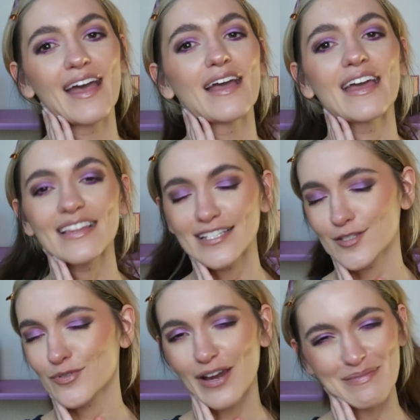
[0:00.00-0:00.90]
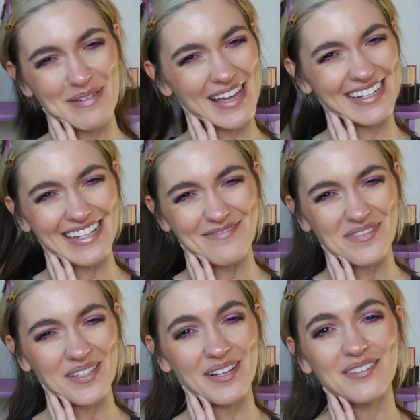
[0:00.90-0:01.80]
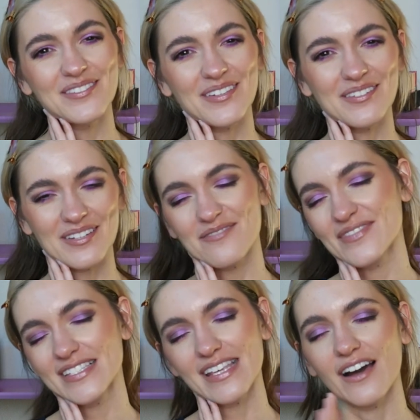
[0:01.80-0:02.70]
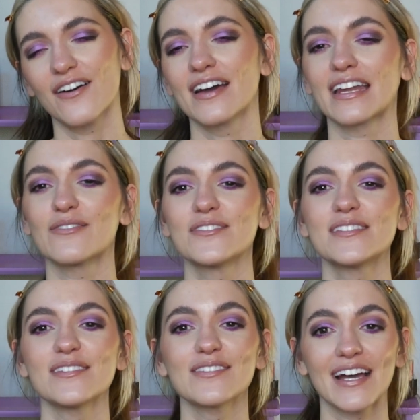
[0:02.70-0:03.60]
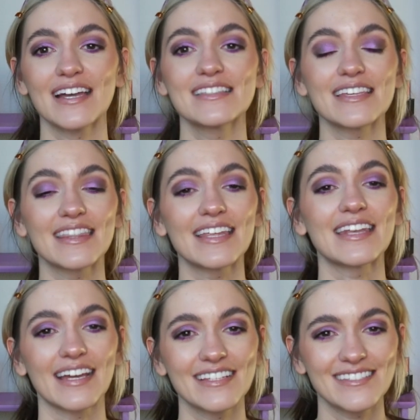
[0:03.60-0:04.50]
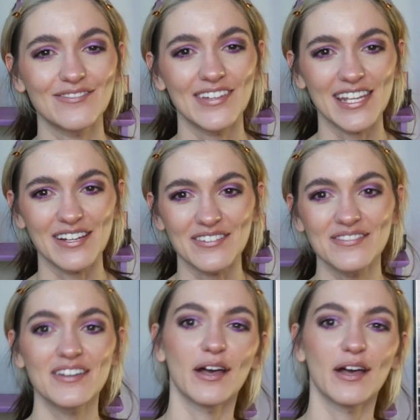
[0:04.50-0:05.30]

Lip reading: Hit that subscribe button down below so you don't miss out, and I will see you guys in the next video.